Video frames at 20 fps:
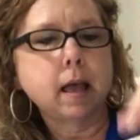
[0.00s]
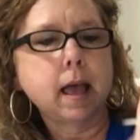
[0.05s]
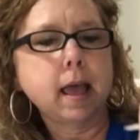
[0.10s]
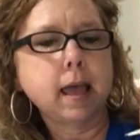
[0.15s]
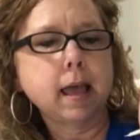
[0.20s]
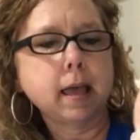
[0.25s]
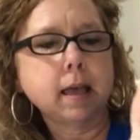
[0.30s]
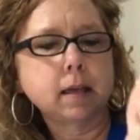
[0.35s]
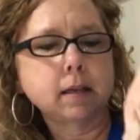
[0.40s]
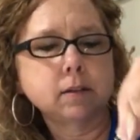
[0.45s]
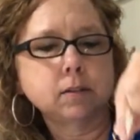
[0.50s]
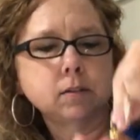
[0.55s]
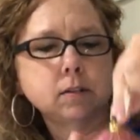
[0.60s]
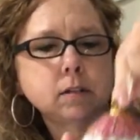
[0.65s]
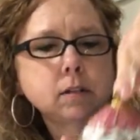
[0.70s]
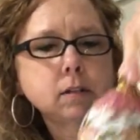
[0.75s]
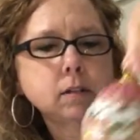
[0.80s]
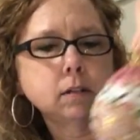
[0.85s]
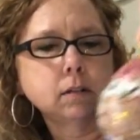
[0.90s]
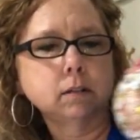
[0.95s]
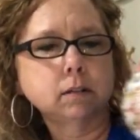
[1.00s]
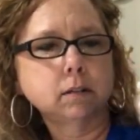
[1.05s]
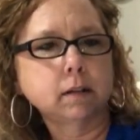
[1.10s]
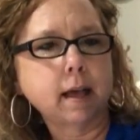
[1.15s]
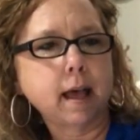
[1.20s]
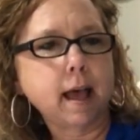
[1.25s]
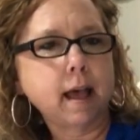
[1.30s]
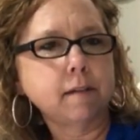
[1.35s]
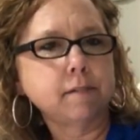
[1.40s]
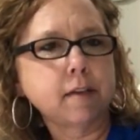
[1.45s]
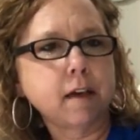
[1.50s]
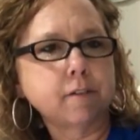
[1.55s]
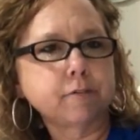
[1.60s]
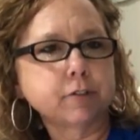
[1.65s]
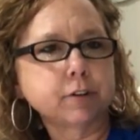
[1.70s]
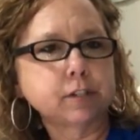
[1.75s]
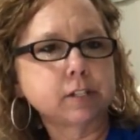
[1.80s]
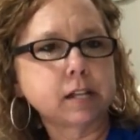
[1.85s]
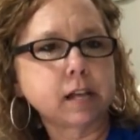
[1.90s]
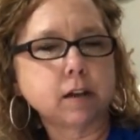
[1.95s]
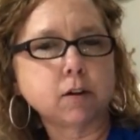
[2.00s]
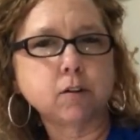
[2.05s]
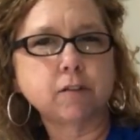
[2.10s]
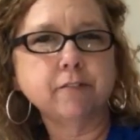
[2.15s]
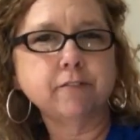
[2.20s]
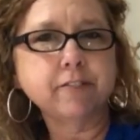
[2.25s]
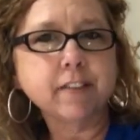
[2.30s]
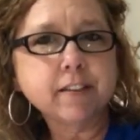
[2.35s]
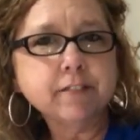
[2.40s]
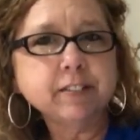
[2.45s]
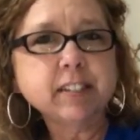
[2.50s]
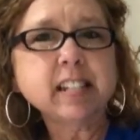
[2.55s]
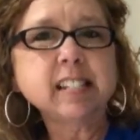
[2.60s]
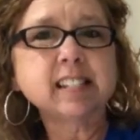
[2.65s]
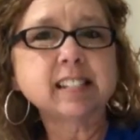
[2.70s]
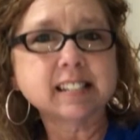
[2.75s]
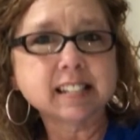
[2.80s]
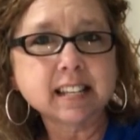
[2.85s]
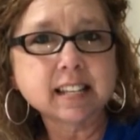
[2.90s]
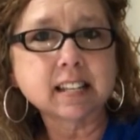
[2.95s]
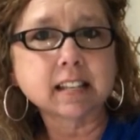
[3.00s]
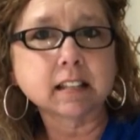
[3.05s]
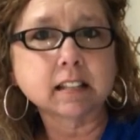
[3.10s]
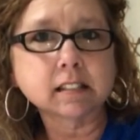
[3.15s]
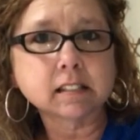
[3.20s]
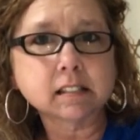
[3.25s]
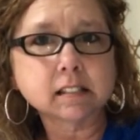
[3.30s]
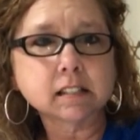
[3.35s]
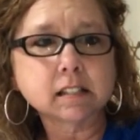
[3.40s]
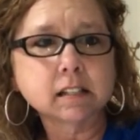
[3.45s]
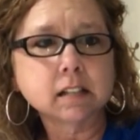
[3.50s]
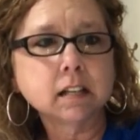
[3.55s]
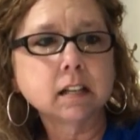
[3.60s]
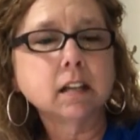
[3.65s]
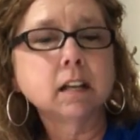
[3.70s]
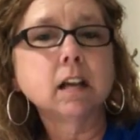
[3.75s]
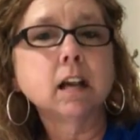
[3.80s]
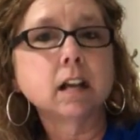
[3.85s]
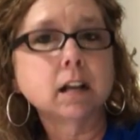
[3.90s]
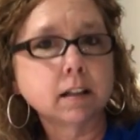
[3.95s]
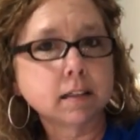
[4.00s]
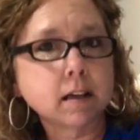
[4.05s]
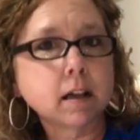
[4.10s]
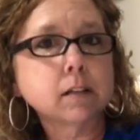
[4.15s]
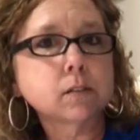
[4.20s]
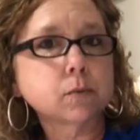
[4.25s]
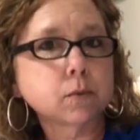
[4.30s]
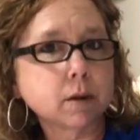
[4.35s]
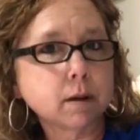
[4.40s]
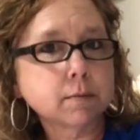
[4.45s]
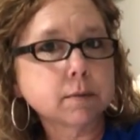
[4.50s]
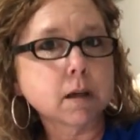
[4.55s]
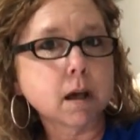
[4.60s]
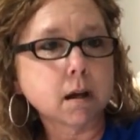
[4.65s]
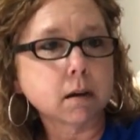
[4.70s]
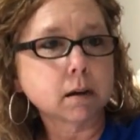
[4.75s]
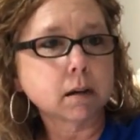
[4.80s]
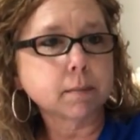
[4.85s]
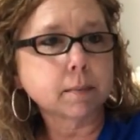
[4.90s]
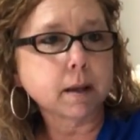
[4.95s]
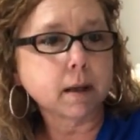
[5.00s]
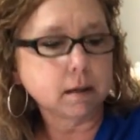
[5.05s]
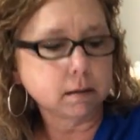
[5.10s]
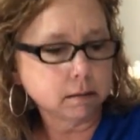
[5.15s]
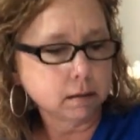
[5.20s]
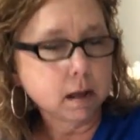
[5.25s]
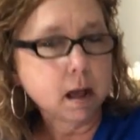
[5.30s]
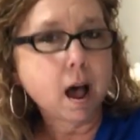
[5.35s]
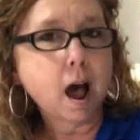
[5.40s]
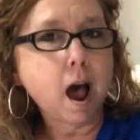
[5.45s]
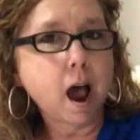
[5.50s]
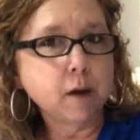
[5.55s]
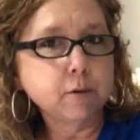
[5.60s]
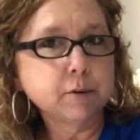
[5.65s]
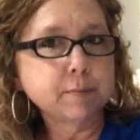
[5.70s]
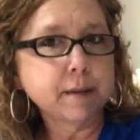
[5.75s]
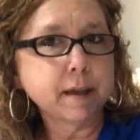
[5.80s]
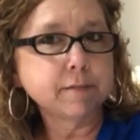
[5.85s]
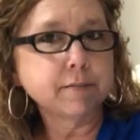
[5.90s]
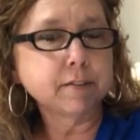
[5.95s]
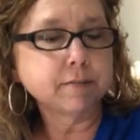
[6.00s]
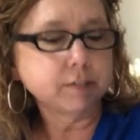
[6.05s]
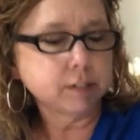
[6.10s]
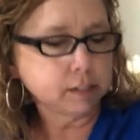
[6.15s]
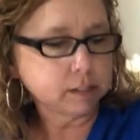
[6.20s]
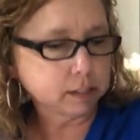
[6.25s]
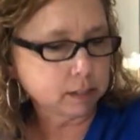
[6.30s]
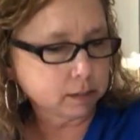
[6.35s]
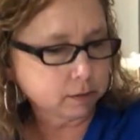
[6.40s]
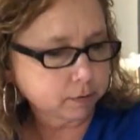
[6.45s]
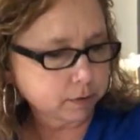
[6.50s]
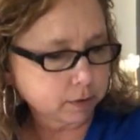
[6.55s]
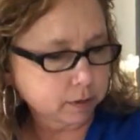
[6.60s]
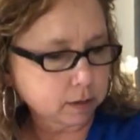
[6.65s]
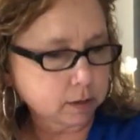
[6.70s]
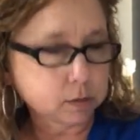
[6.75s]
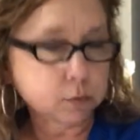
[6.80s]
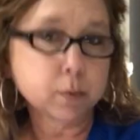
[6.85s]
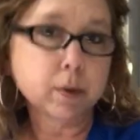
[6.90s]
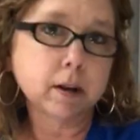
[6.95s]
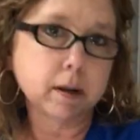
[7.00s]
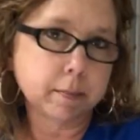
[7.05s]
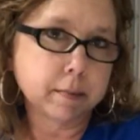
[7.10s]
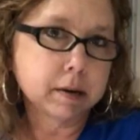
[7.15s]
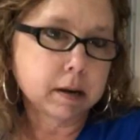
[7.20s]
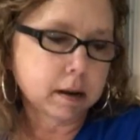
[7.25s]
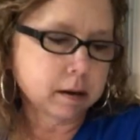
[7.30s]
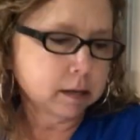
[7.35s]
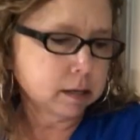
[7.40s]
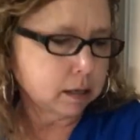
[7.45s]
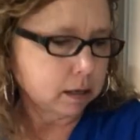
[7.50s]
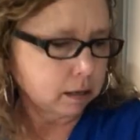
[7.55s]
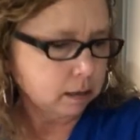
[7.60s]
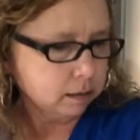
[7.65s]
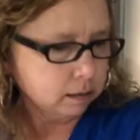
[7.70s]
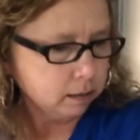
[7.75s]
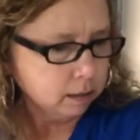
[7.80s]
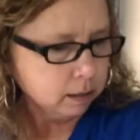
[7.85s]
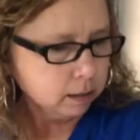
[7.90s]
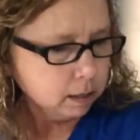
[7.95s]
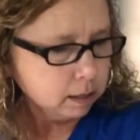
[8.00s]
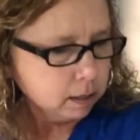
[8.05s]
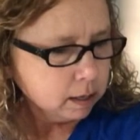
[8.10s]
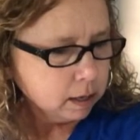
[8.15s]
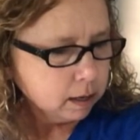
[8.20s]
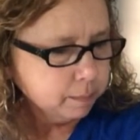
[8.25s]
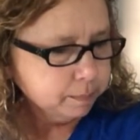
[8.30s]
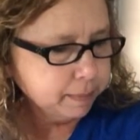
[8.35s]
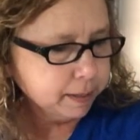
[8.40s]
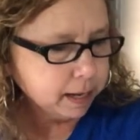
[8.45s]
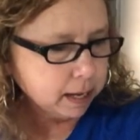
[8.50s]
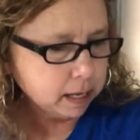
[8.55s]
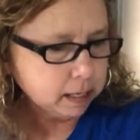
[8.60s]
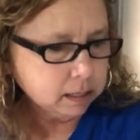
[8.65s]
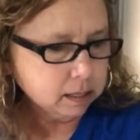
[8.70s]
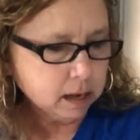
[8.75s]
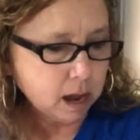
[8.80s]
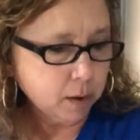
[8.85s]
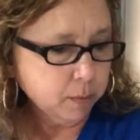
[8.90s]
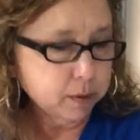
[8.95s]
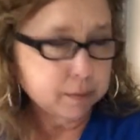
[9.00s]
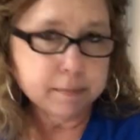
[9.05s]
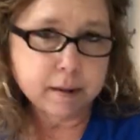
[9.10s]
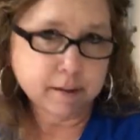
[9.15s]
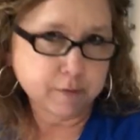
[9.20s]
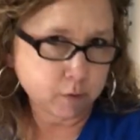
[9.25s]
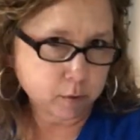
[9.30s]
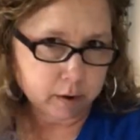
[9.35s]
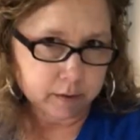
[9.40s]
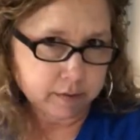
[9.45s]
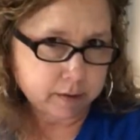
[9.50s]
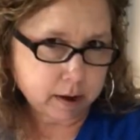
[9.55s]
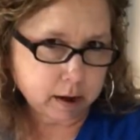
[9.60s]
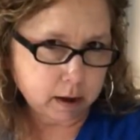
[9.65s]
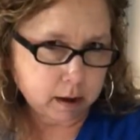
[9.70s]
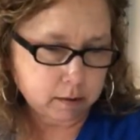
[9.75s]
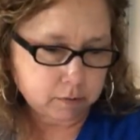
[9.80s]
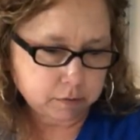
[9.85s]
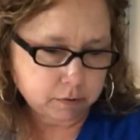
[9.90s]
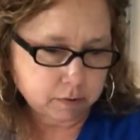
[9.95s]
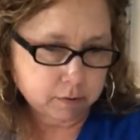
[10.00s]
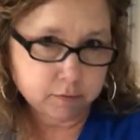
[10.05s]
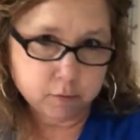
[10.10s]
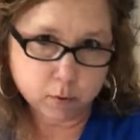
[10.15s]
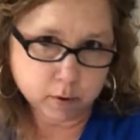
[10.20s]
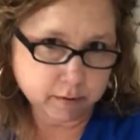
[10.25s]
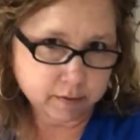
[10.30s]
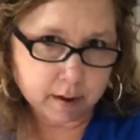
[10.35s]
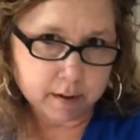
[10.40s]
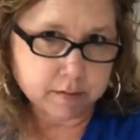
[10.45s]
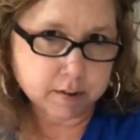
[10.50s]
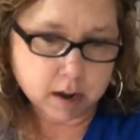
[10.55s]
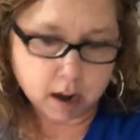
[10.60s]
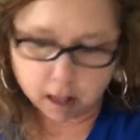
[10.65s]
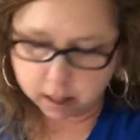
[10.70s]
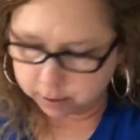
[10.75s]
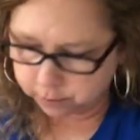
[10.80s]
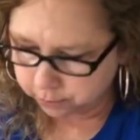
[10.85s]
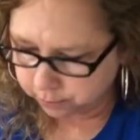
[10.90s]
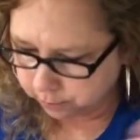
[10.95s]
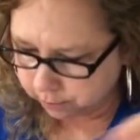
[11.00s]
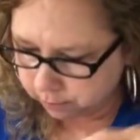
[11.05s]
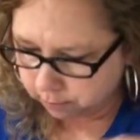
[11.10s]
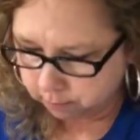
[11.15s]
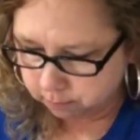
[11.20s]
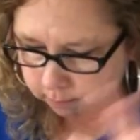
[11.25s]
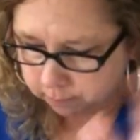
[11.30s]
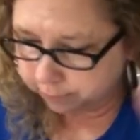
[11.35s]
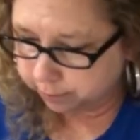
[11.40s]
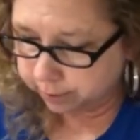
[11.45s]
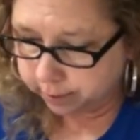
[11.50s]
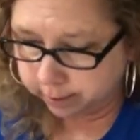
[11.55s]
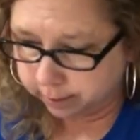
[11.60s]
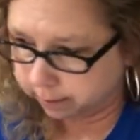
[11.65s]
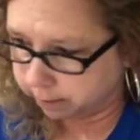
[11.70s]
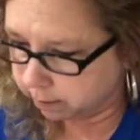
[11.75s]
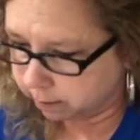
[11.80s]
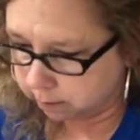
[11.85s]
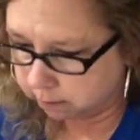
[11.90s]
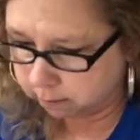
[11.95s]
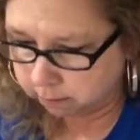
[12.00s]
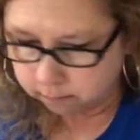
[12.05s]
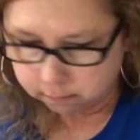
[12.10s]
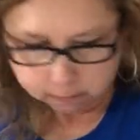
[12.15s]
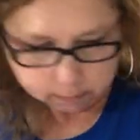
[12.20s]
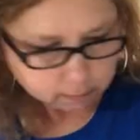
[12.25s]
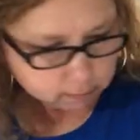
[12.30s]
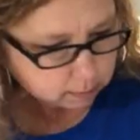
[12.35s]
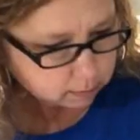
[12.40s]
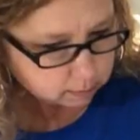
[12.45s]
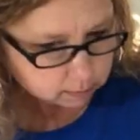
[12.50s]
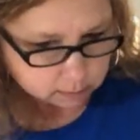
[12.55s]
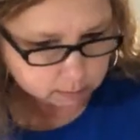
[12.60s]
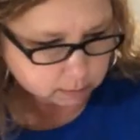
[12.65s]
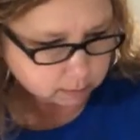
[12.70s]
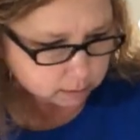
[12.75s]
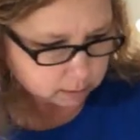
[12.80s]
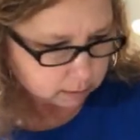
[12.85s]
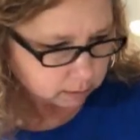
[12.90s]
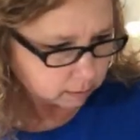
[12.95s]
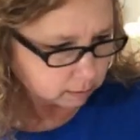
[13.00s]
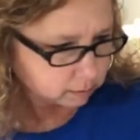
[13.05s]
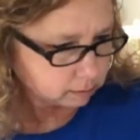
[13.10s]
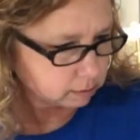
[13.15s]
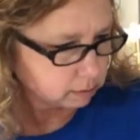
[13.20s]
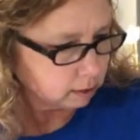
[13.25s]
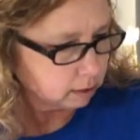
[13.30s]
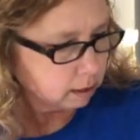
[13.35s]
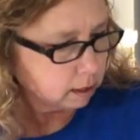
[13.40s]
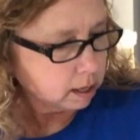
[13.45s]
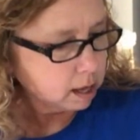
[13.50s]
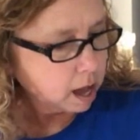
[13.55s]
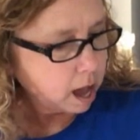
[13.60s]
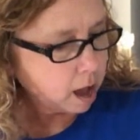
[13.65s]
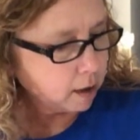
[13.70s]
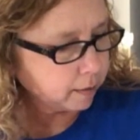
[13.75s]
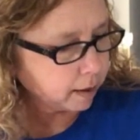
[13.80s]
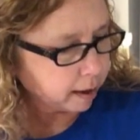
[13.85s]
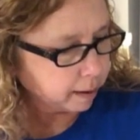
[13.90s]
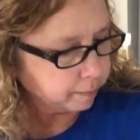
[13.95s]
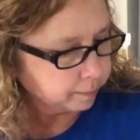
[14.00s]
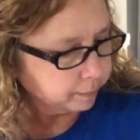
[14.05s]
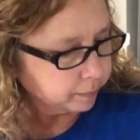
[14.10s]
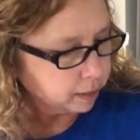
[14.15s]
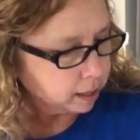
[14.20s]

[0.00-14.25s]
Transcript: and have that for sale. 50 cents. Now that's what I'm talking about. I would pay 50 cents for this. Well, I mean, I did. But I wouldn't pay 45 $45 for anything. None of this. Okay,